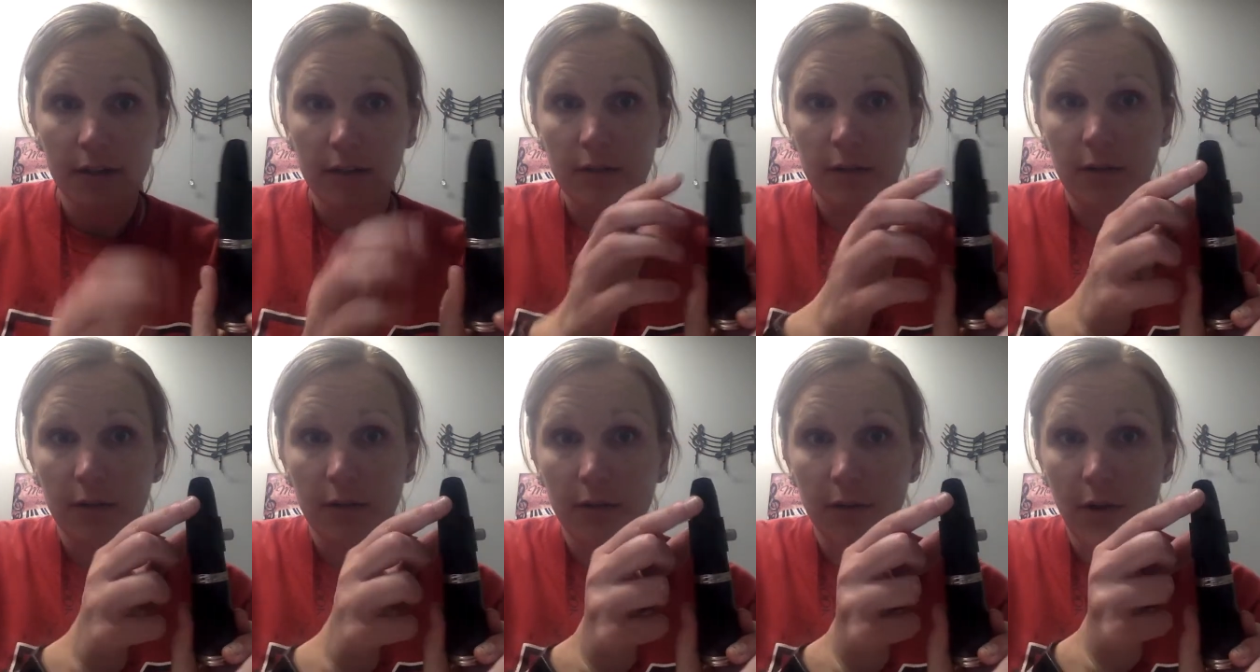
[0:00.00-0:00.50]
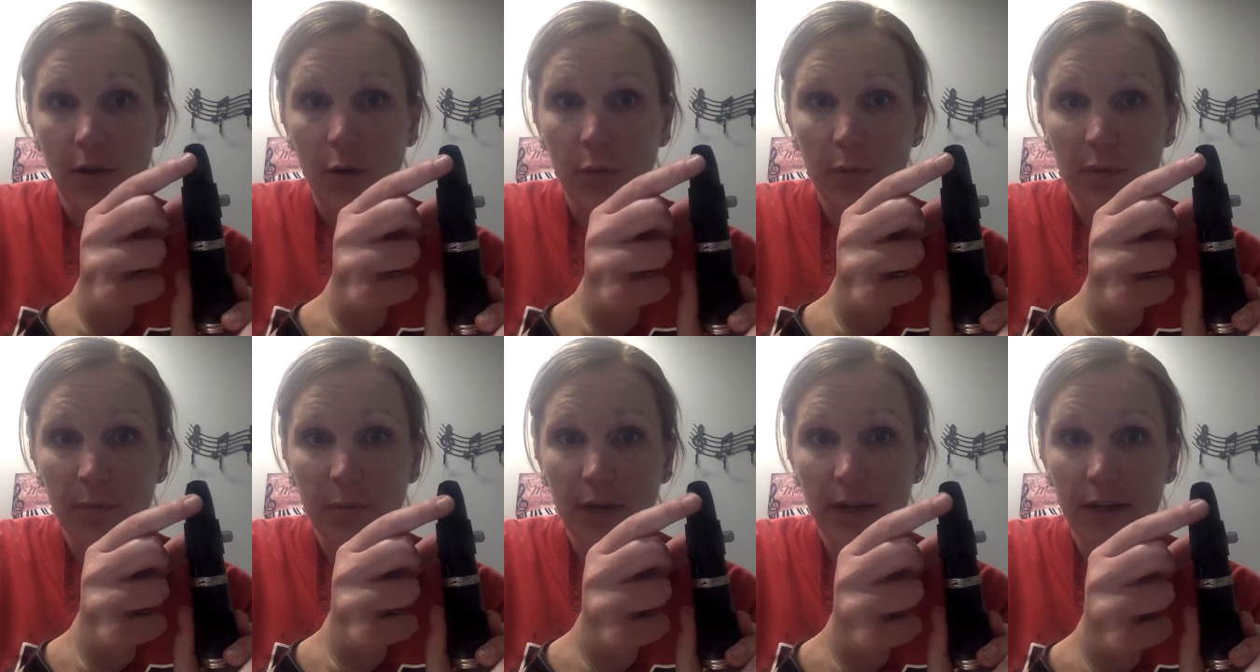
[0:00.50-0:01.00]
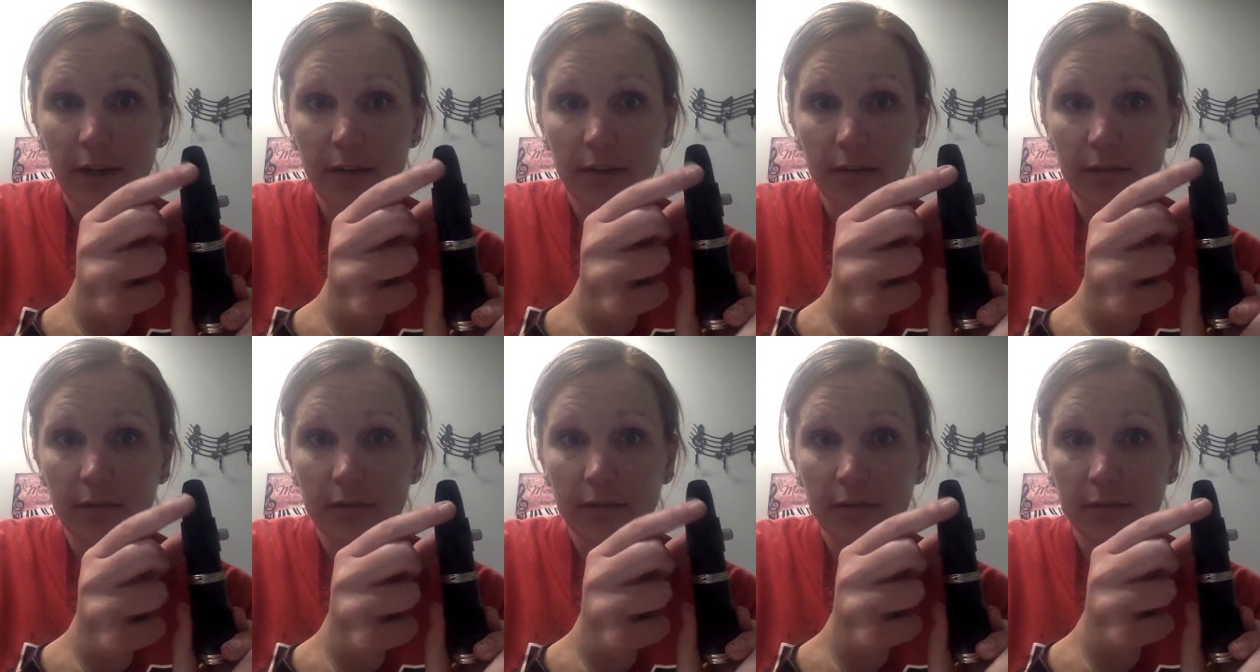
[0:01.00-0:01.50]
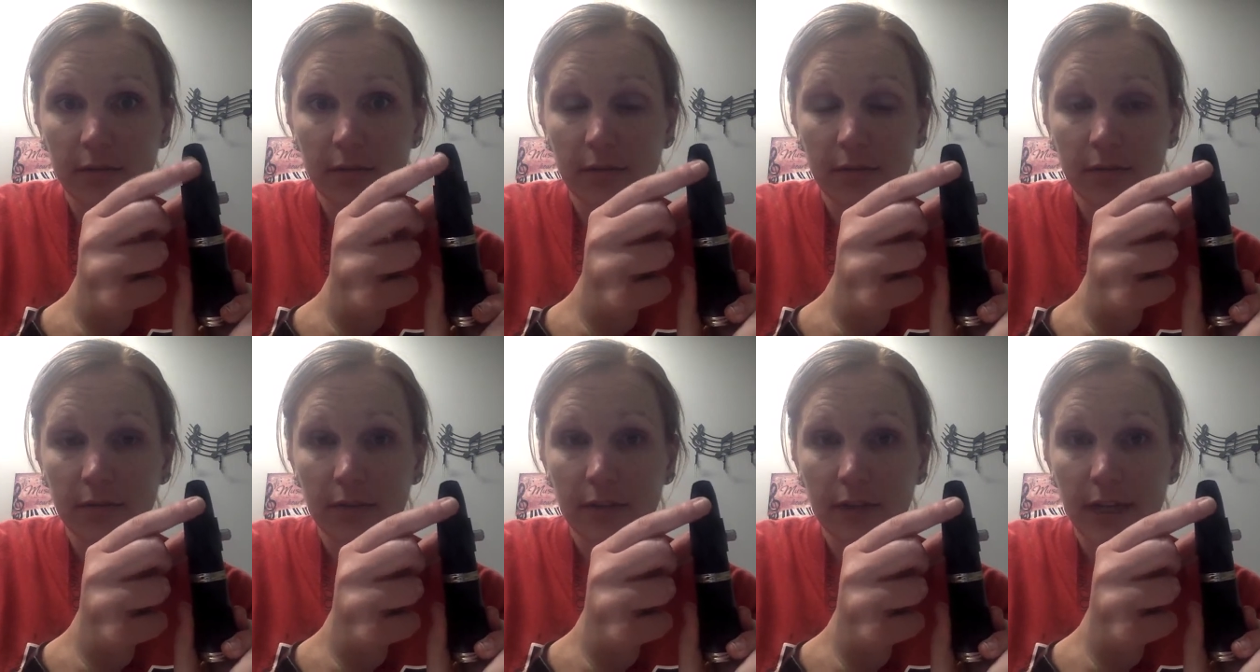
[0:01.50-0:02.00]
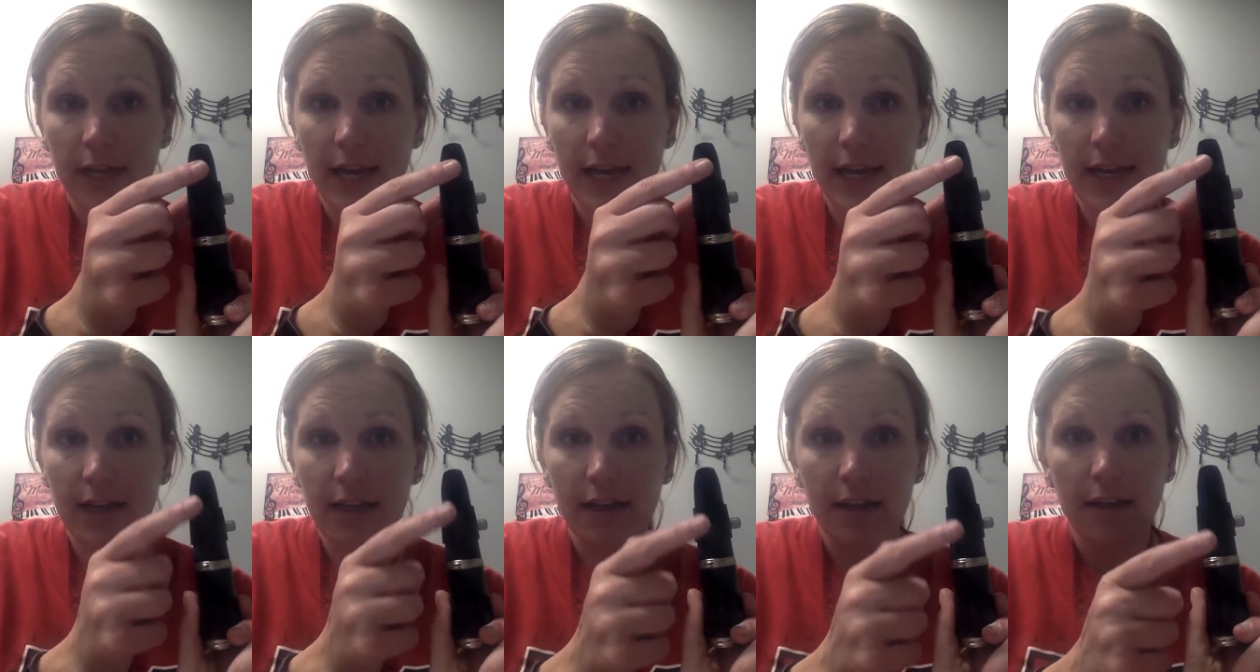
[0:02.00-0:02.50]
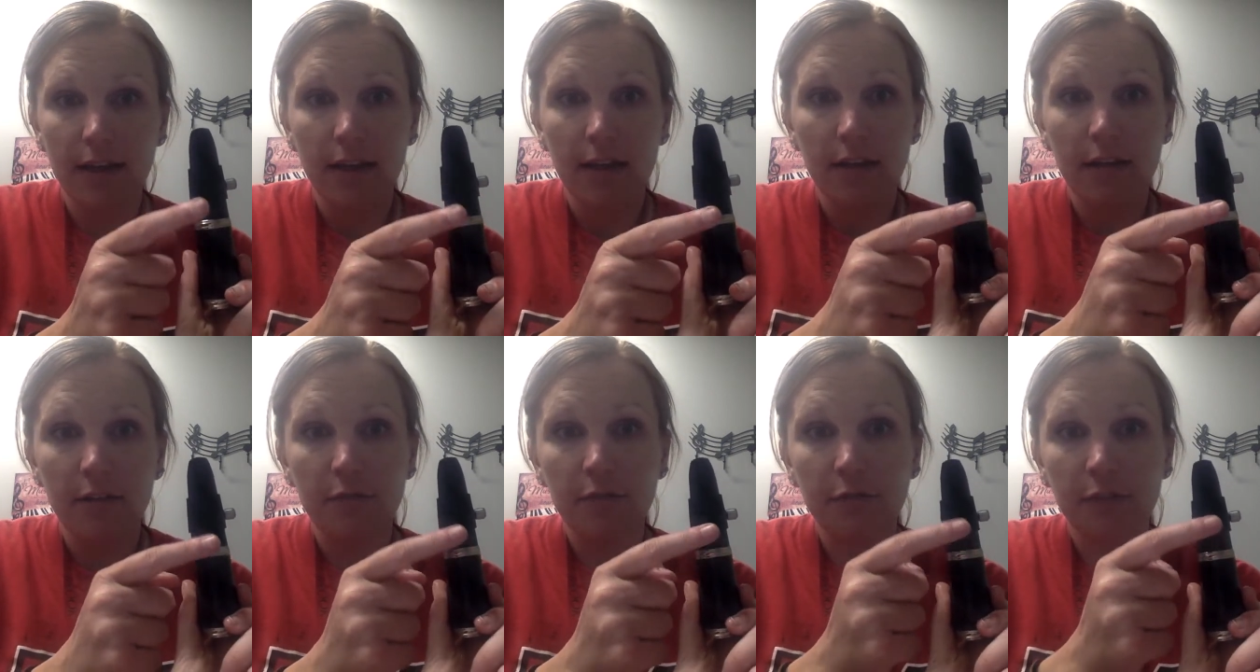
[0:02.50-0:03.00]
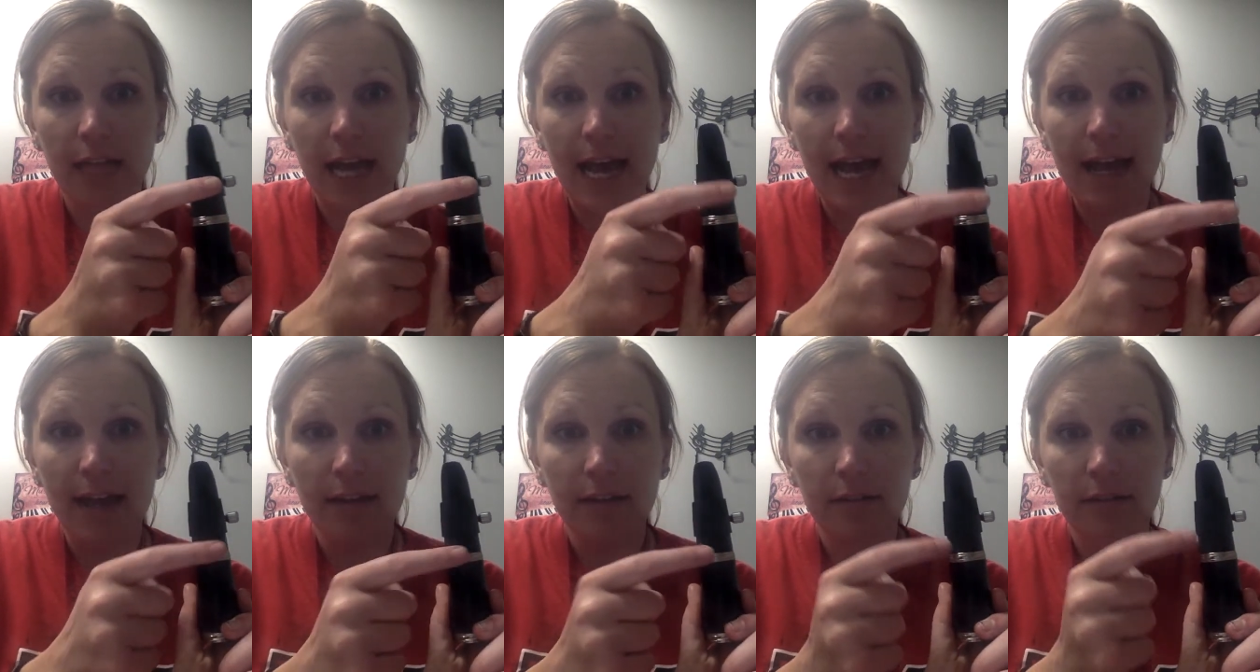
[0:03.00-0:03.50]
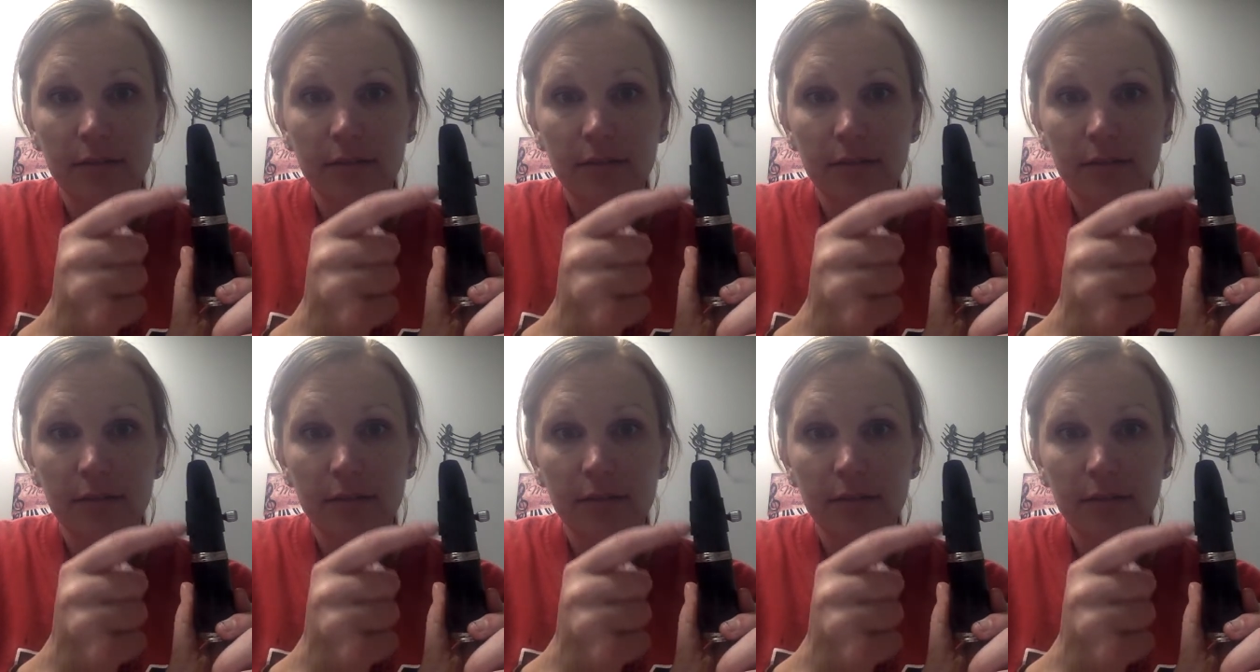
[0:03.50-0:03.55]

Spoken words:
So open part, okay, flat,